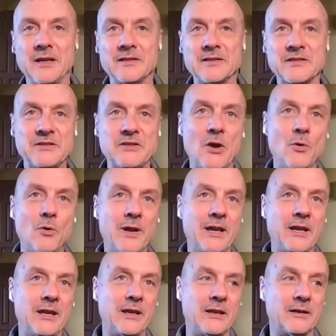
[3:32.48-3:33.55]
and
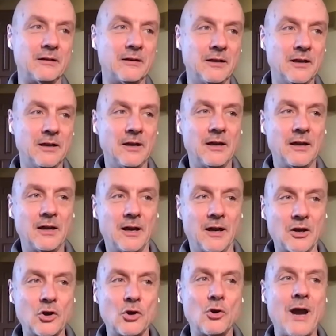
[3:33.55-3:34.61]
sewing and
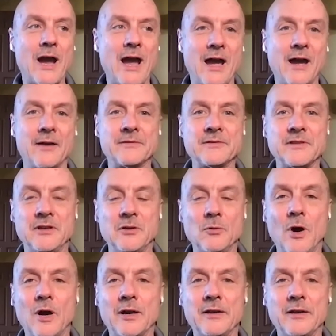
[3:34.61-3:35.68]
crafts. And you
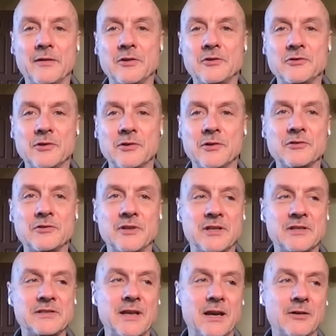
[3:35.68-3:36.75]
walk into the church and
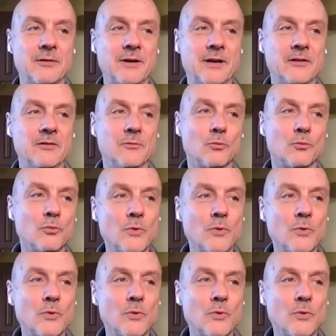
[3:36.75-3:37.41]
it's decorated in